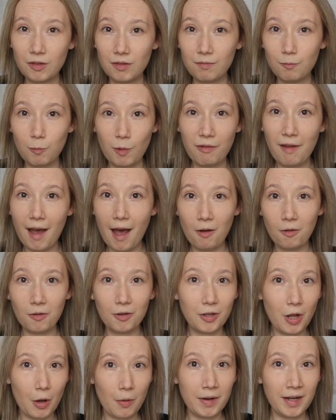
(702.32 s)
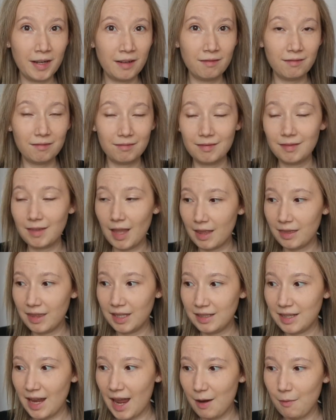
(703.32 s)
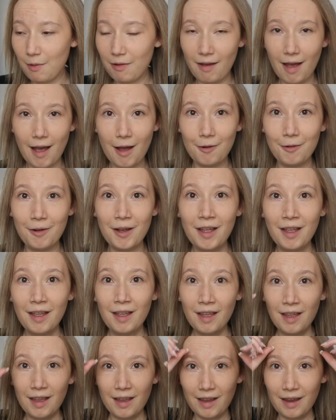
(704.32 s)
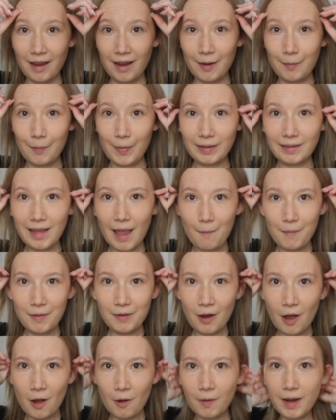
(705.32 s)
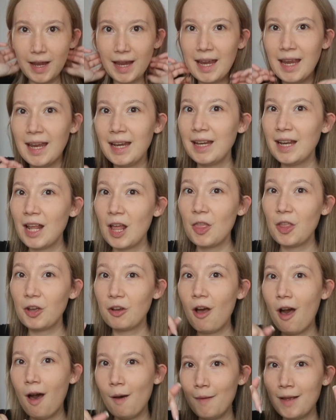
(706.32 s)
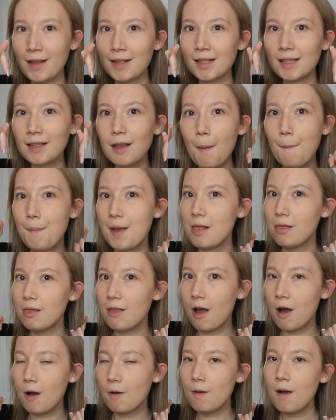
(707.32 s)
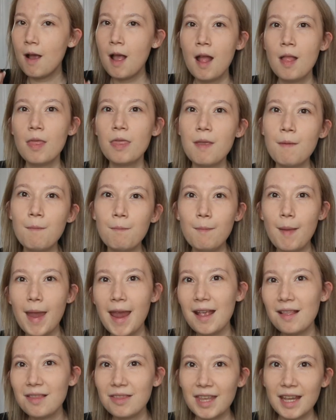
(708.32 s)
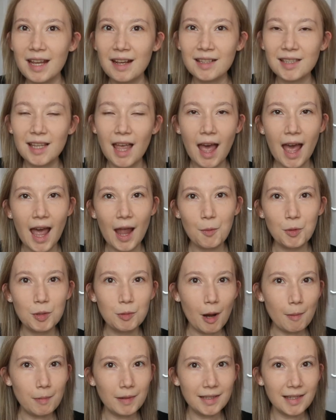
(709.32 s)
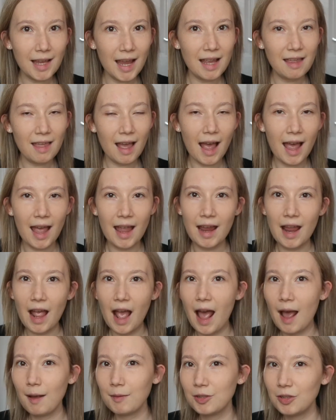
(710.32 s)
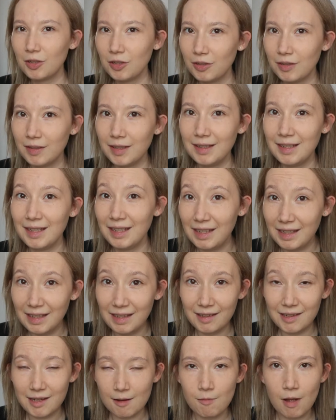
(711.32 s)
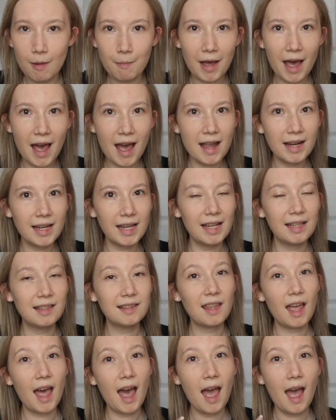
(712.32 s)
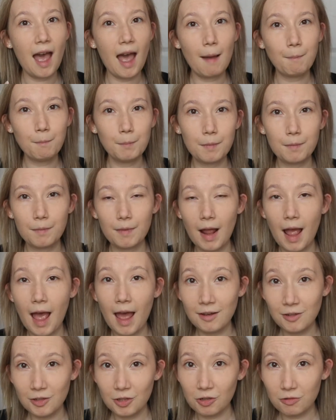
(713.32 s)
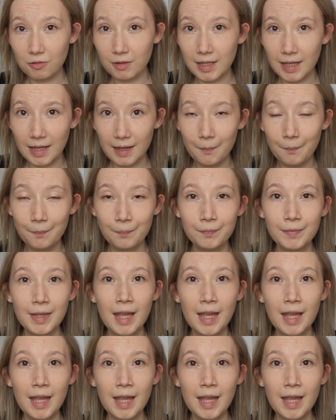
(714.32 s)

without, going the day without? Let me know in the comments below. The main things that I would probably say that I absolutely need in my bag is the hand cream,